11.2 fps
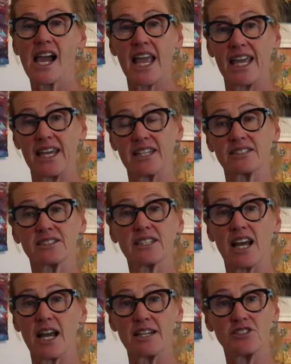and
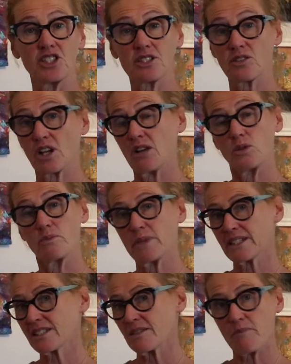I will
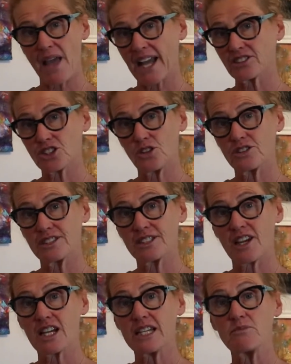mix and match all the
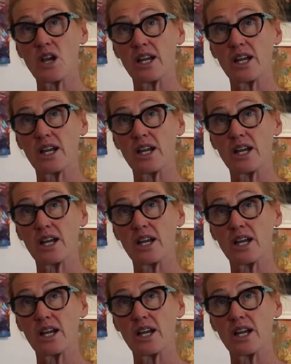time.